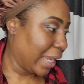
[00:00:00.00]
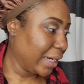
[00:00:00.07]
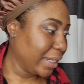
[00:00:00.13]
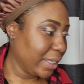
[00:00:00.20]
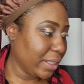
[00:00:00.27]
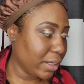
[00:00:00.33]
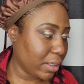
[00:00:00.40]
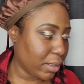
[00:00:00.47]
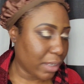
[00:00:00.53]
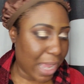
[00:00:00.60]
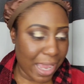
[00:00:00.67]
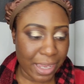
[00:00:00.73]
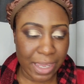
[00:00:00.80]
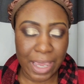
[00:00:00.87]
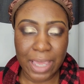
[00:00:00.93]
I need a,
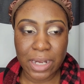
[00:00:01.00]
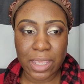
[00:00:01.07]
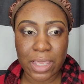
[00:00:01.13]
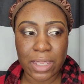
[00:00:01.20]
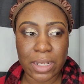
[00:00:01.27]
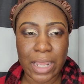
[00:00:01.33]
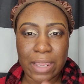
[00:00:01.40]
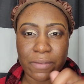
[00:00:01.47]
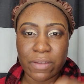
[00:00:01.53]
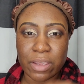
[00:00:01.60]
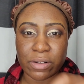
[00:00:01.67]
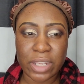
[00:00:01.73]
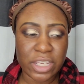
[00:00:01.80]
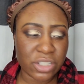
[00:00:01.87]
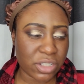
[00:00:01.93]
I got a like
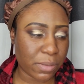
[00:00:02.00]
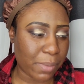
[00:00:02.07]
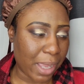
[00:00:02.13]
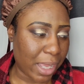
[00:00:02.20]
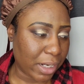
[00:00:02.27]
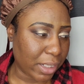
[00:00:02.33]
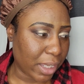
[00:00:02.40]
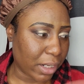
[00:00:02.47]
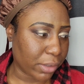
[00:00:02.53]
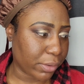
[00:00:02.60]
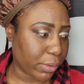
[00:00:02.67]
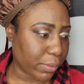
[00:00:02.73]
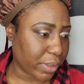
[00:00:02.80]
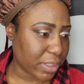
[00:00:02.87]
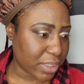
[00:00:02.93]
foundation palette. I
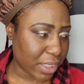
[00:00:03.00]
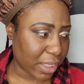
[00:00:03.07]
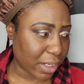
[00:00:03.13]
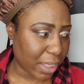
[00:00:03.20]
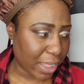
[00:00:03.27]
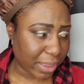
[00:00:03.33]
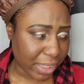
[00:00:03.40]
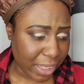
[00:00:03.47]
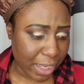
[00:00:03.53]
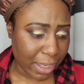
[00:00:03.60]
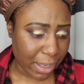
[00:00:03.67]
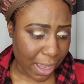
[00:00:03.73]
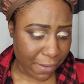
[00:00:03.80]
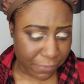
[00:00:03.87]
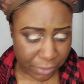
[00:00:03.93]
don't know where it's at. I think
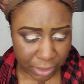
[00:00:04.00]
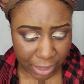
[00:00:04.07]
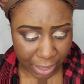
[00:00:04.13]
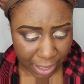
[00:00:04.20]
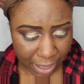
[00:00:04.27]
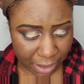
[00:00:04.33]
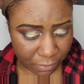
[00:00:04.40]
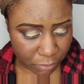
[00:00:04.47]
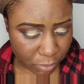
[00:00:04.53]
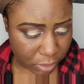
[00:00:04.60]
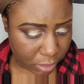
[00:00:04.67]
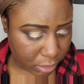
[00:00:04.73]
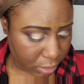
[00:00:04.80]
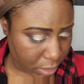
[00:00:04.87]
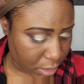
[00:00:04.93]
I, I feel like I have
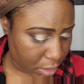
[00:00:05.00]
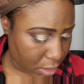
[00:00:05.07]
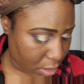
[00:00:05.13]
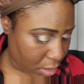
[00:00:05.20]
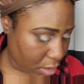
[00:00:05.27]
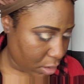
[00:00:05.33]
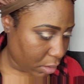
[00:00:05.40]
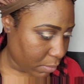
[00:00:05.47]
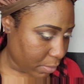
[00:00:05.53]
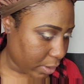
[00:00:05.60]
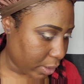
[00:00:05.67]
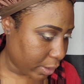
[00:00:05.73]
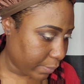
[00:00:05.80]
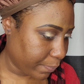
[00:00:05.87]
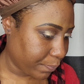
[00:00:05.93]
one,
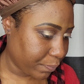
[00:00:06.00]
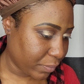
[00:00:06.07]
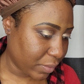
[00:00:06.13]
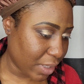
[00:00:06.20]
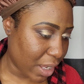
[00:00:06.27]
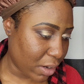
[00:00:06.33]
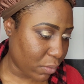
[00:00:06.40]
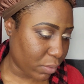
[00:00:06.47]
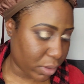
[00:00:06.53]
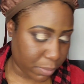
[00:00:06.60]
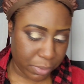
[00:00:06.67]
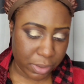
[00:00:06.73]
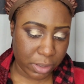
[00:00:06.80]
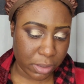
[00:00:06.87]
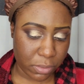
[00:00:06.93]
but I don't want
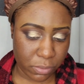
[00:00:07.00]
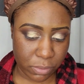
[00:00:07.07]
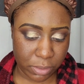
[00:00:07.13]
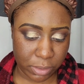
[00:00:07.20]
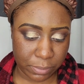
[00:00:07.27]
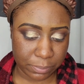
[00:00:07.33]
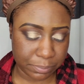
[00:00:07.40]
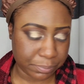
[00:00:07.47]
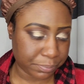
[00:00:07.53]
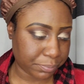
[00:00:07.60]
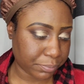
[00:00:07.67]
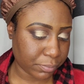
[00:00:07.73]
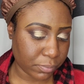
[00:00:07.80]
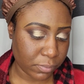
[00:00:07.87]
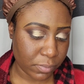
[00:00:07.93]
to put it on
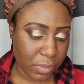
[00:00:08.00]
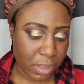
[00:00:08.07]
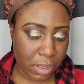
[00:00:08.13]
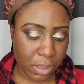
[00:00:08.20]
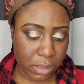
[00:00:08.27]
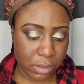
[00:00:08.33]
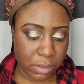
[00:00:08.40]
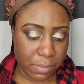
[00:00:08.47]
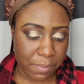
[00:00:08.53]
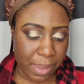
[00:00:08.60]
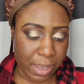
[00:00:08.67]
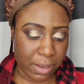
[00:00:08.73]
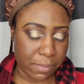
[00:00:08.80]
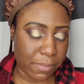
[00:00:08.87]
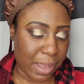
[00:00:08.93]
the
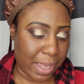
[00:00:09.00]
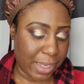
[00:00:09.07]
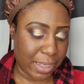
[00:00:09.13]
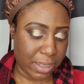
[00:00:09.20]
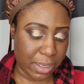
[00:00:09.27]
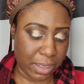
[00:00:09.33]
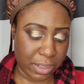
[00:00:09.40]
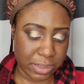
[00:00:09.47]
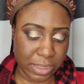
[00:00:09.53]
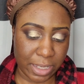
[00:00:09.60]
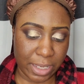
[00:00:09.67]
back of my hand